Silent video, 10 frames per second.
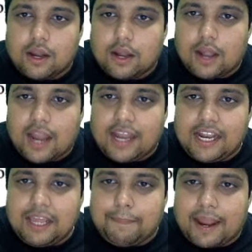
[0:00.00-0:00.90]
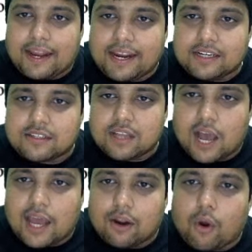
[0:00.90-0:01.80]
90 packets
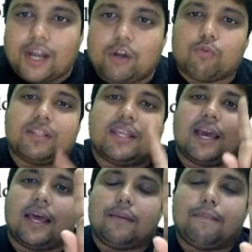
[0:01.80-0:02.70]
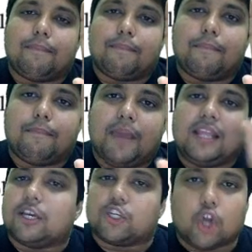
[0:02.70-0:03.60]
are going to be there in
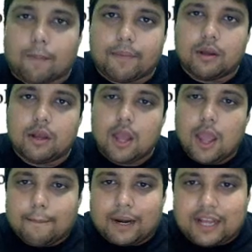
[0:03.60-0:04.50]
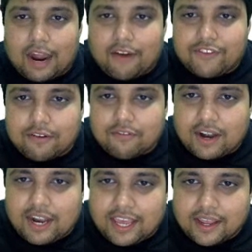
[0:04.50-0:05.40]
the shop. But after
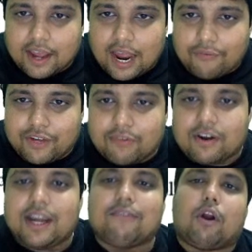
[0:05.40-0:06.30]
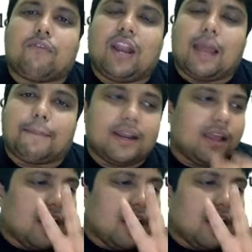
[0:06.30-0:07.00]
one day, what will happen?